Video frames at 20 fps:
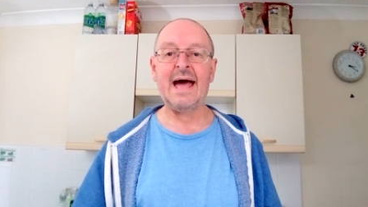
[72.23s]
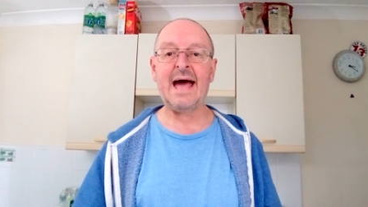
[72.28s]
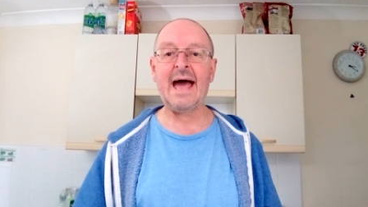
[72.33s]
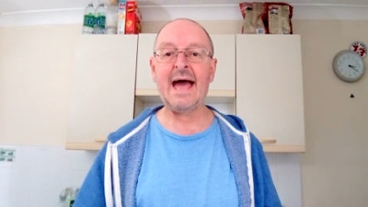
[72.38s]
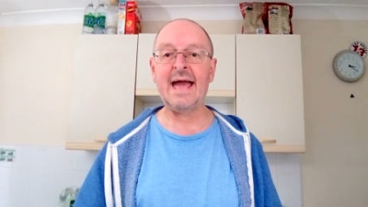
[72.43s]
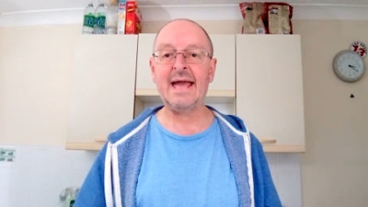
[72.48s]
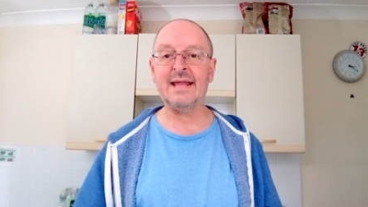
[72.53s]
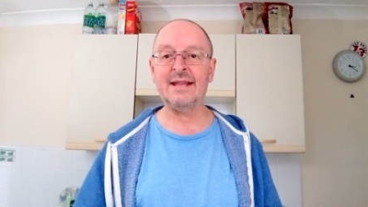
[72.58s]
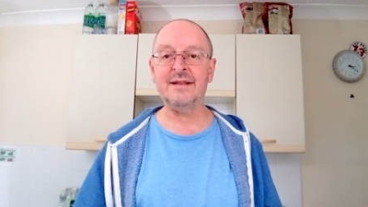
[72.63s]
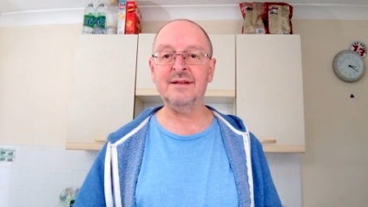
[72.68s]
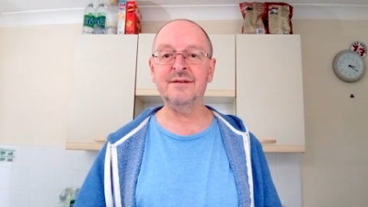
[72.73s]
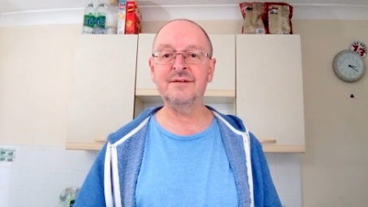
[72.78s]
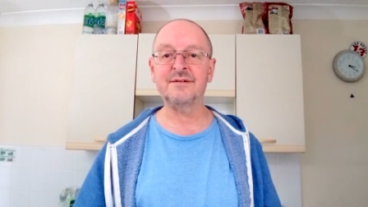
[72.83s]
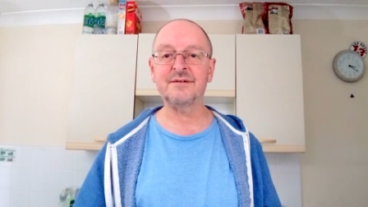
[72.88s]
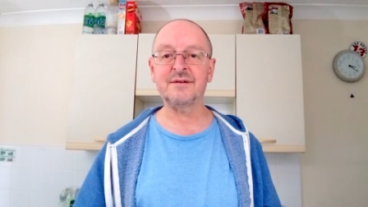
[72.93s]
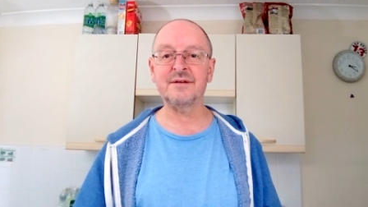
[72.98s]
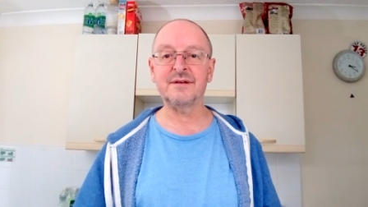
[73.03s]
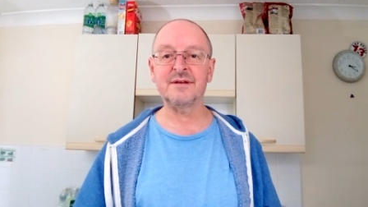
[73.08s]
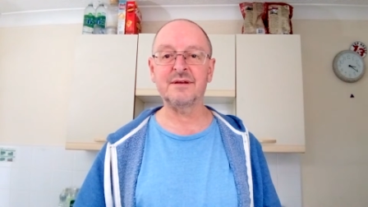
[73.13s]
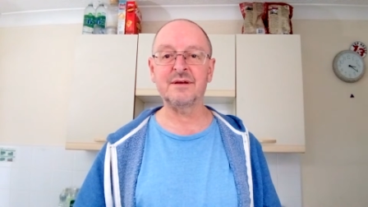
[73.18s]
And
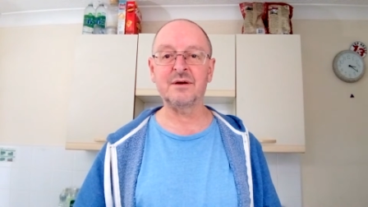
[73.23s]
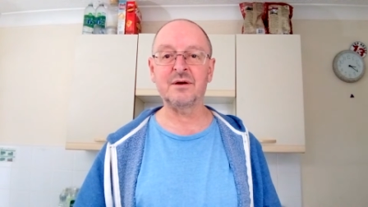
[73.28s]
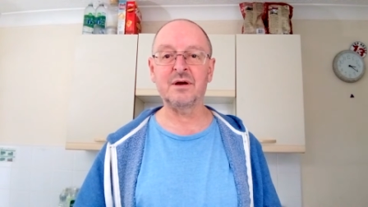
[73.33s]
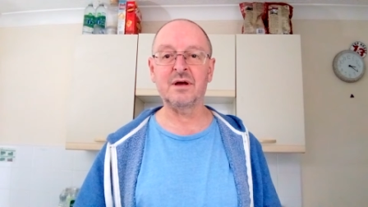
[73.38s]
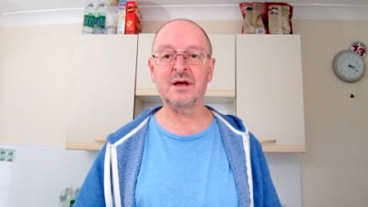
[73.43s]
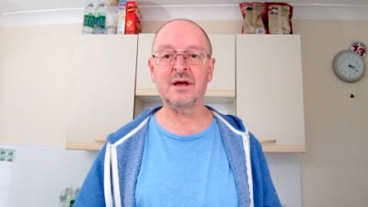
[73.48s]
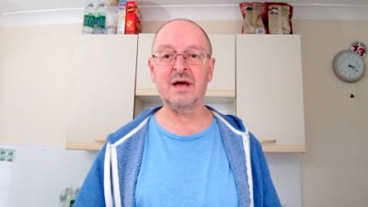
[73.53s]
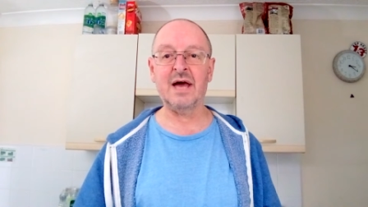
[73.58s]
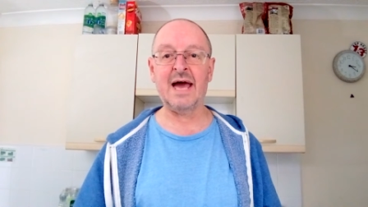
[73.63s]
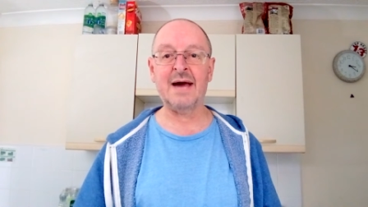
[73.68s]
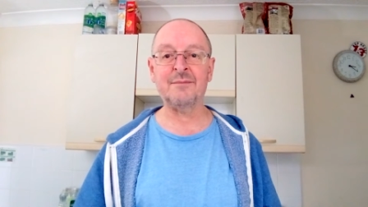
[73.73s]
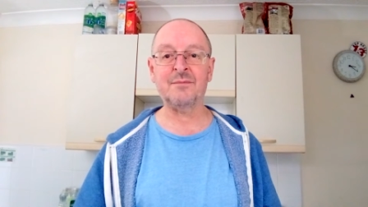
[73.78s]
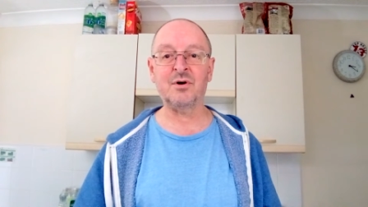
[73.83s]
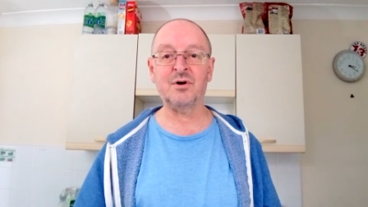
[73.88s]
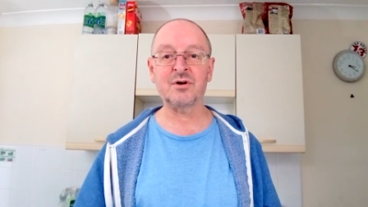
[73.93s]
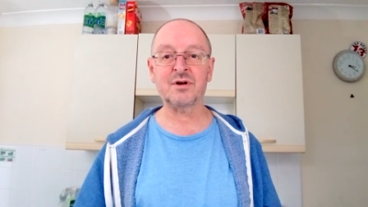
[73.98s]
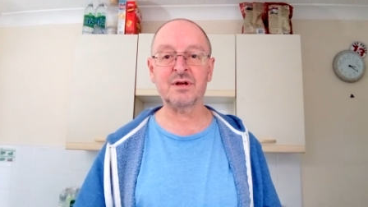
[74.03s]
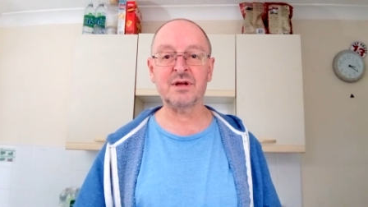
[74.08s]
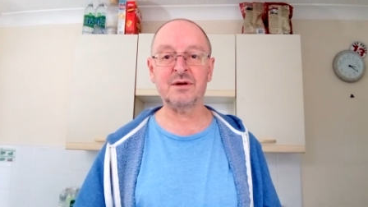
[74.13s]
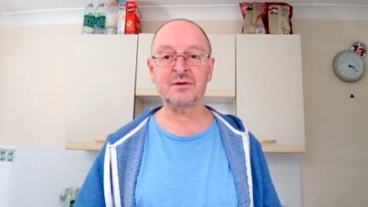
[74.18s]
am
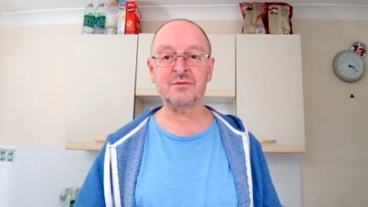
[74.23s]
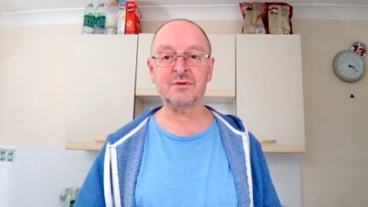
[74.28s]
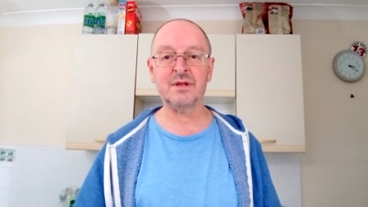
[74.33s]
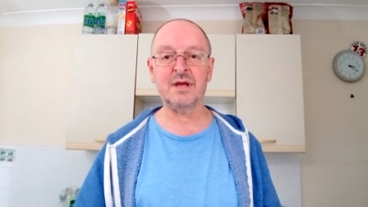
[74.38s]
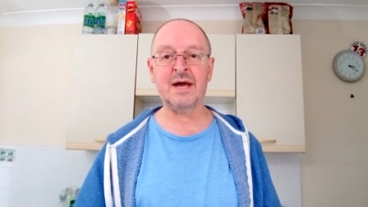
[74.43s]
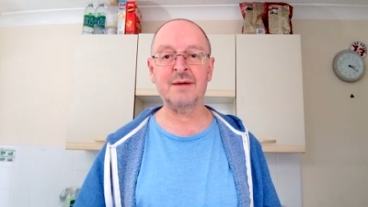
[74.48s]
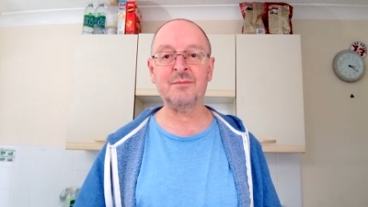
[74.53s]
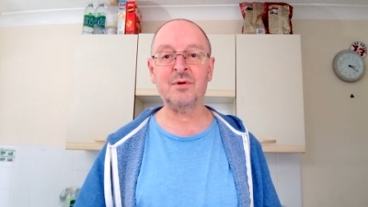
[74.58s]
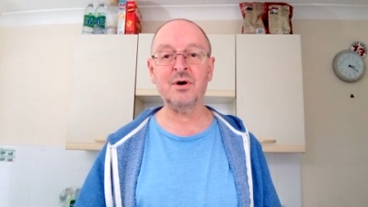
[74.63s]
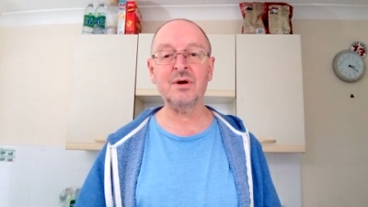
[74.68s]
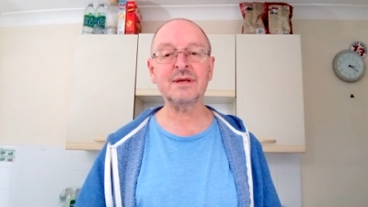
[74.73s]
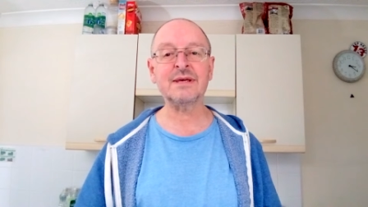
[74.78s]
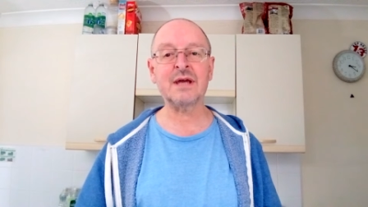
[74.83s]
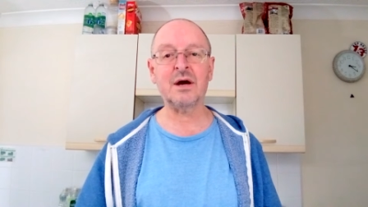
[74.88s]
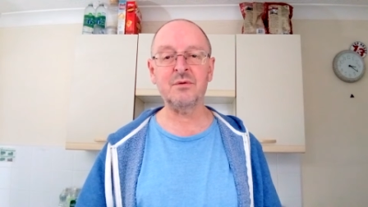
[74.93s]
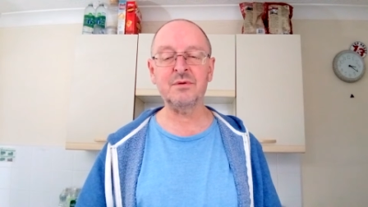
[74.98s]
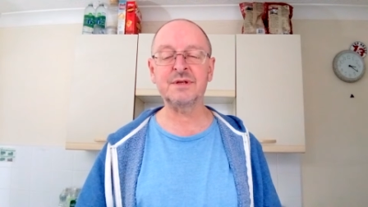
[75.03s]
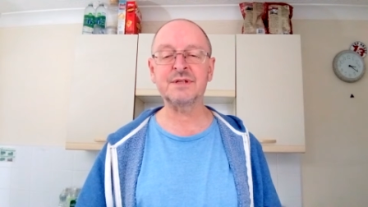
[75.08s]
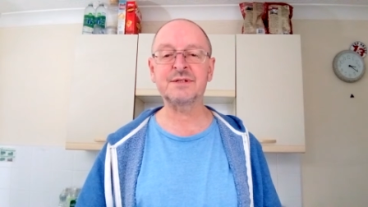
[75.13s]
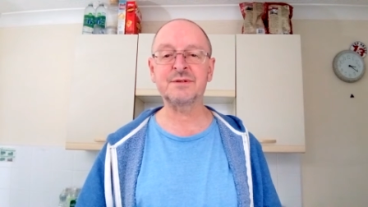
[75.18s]
I
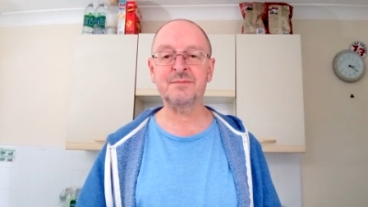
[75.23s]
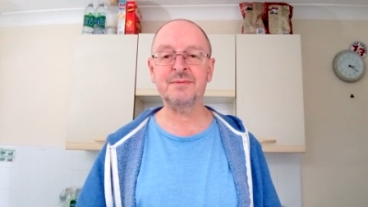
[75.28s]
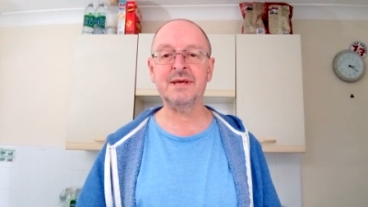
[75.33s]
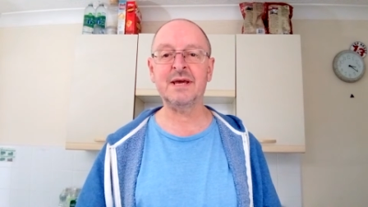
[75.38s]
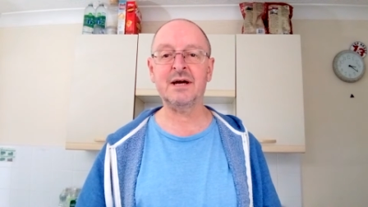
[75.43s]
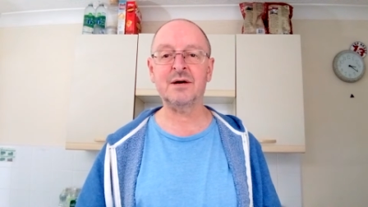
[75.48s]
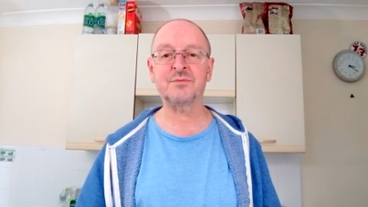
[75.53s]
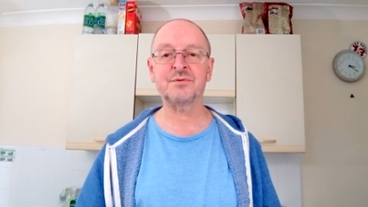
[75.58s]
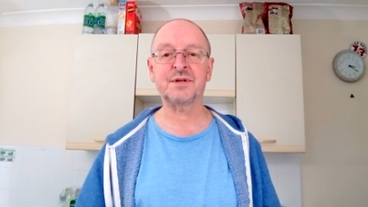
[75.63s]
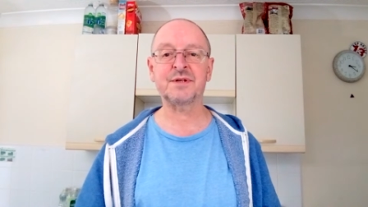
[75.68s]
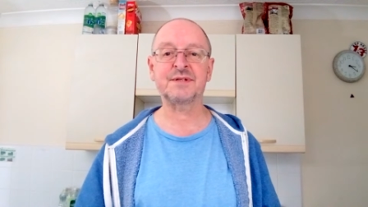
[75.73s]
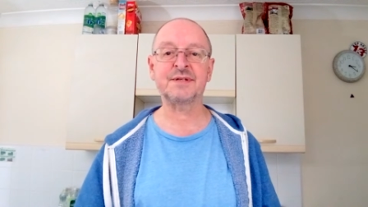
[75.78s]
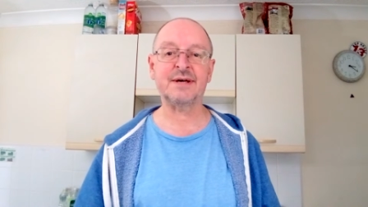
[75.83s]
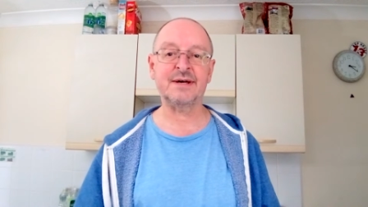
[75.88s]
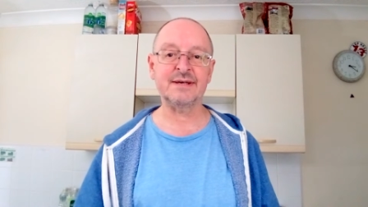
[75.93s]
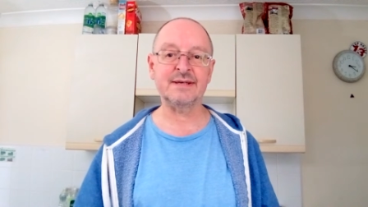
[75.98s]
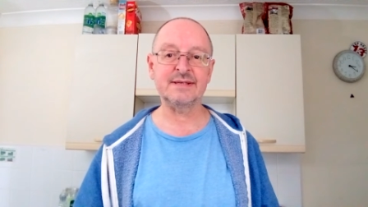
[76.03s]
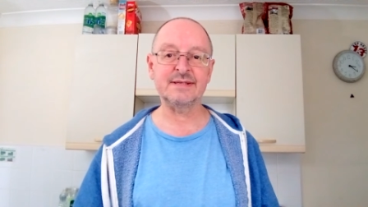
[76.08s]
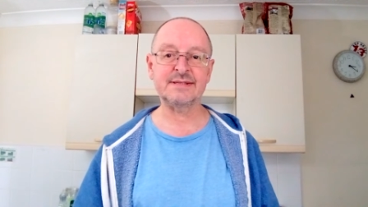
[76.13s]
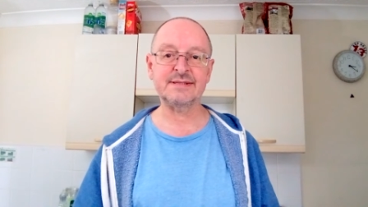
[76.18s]
going to be able to
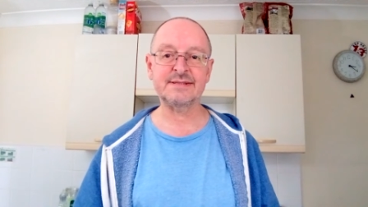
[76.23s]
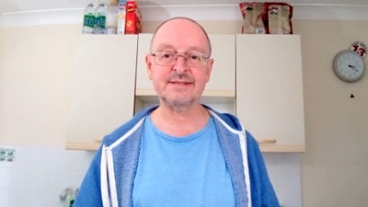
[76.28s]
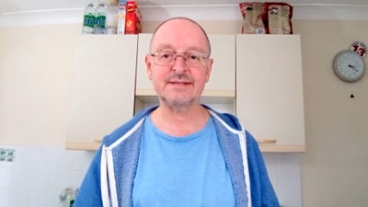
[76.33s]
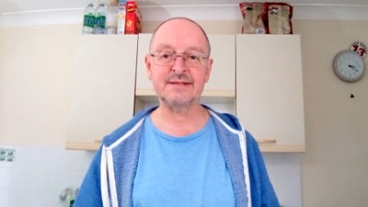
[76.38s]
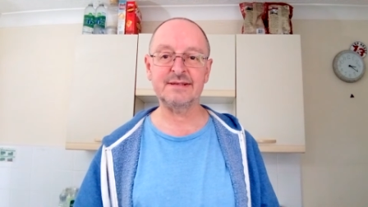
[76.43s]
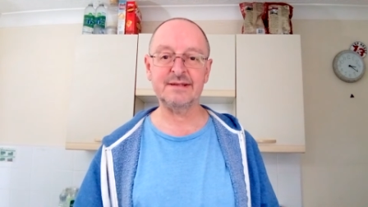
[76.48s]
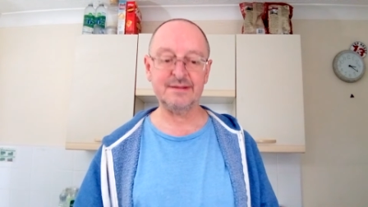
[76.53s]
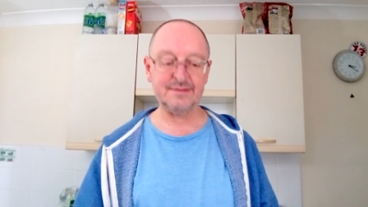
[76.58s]
taste